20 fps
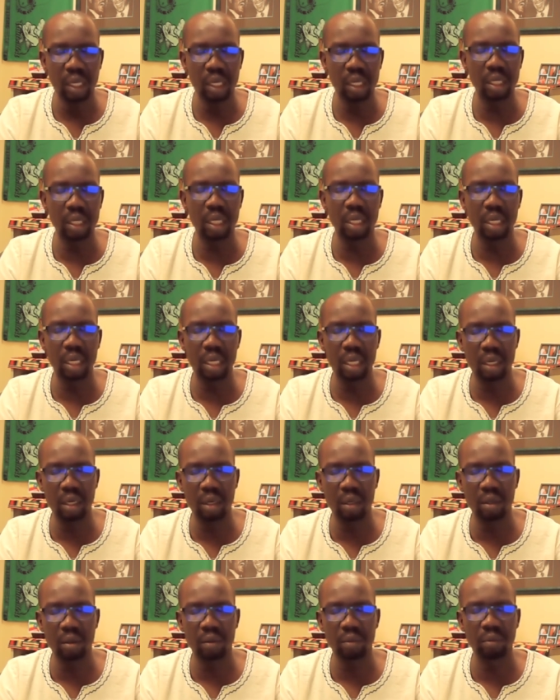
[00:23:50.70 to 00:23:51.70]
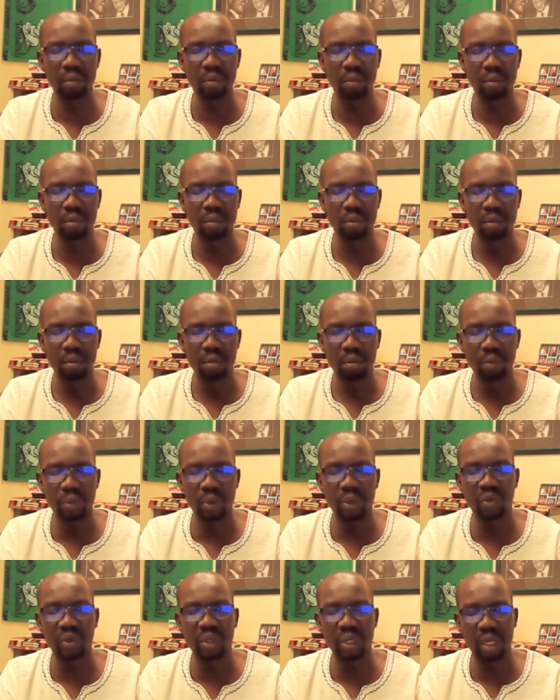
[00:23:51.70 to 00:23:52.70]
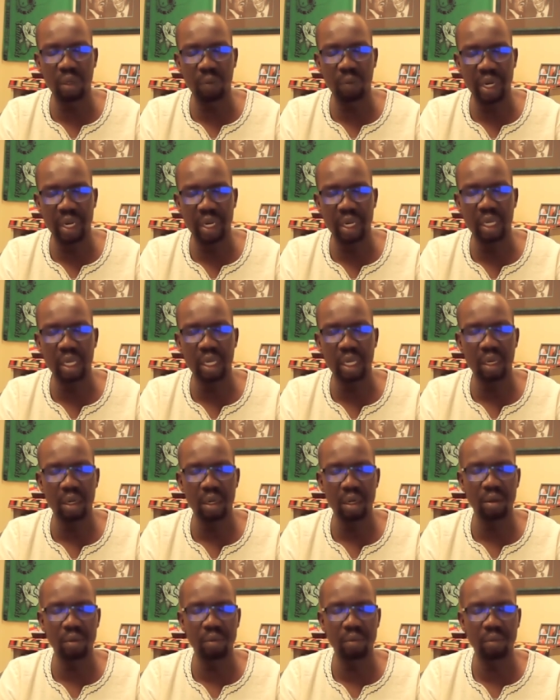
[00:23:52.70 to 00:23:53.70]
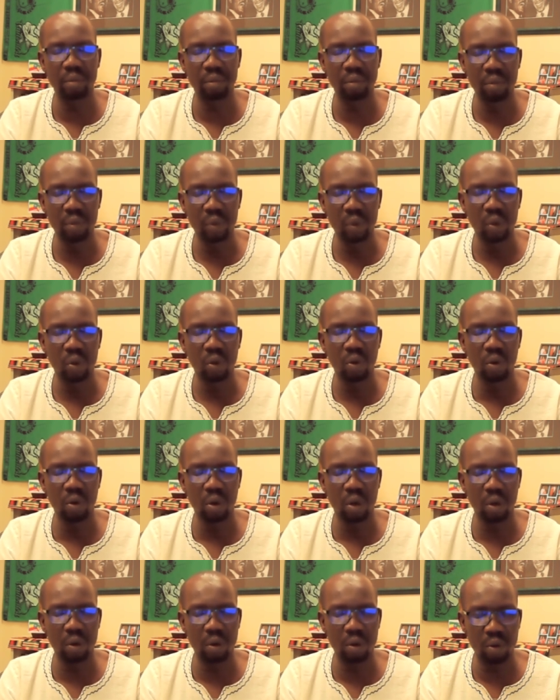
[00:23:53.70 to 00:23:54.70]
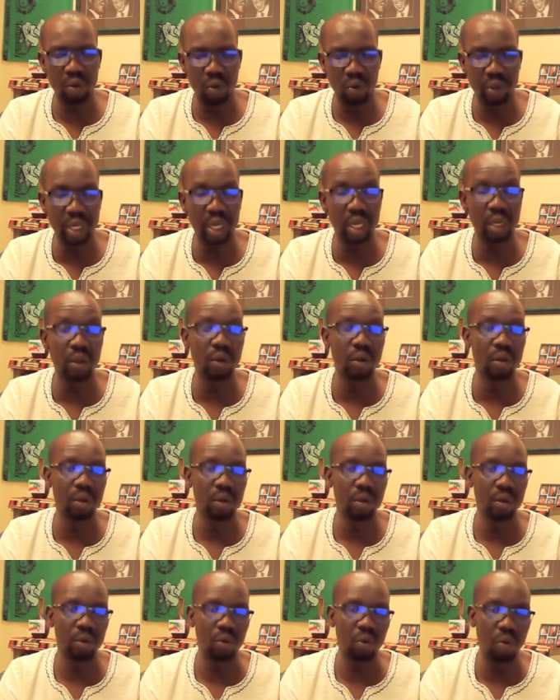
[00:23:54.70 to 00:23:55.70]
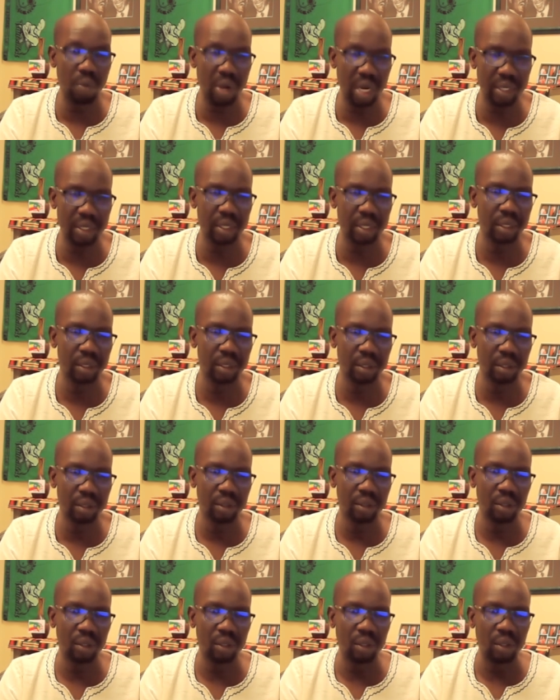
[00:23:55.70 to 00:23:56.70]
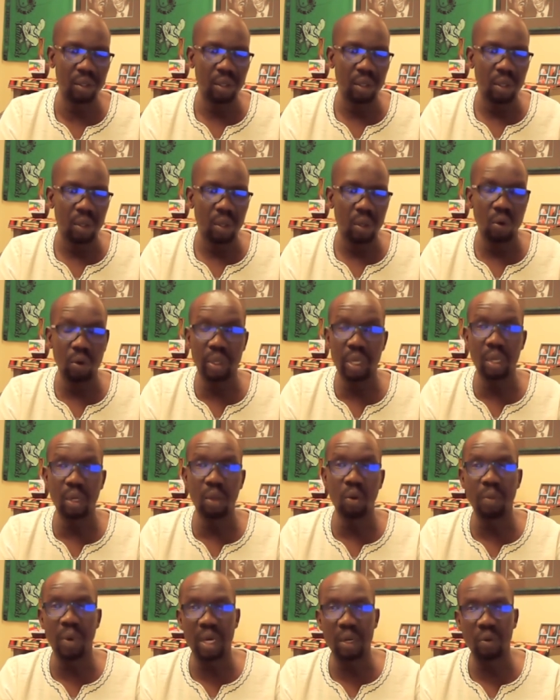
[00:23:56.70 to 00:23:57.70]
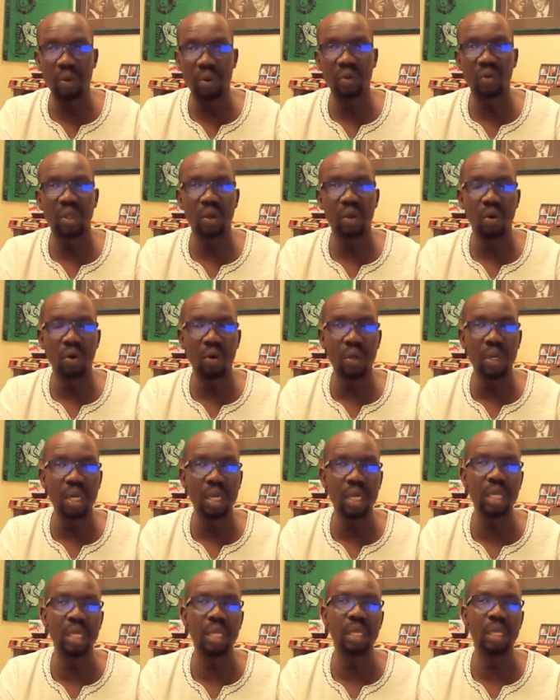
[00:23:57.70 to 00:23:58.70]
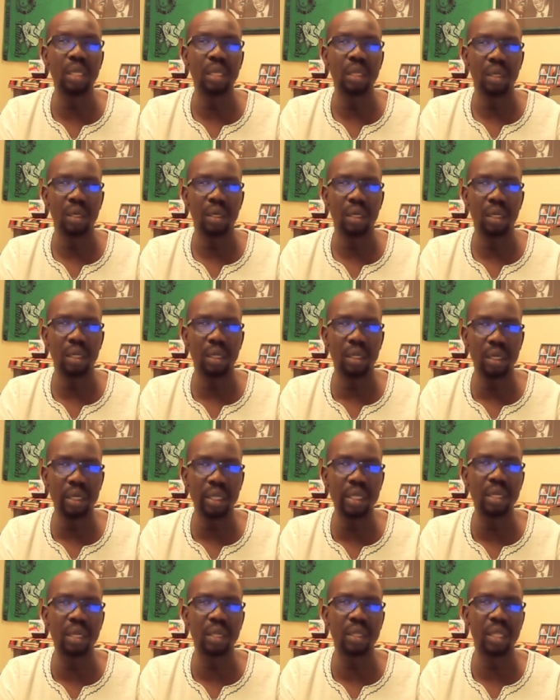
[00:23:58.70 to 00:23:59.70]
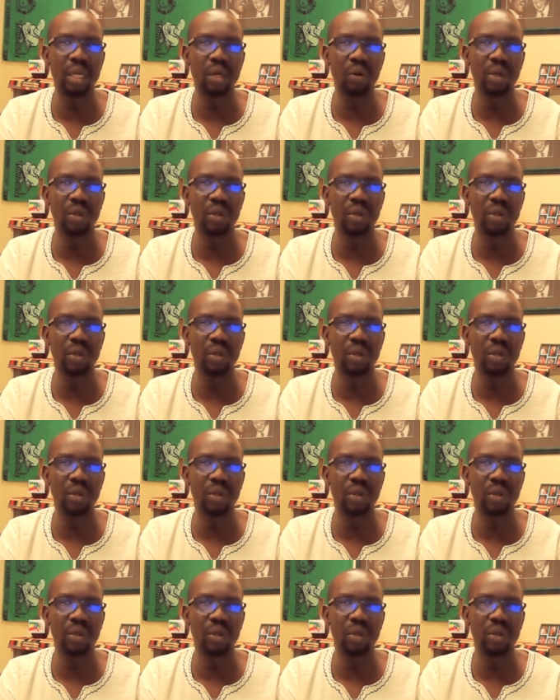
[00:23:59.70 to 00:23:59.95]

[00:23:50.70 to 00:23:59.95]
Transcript: then preceded by Okello Oman. Okello Oman was the only leader that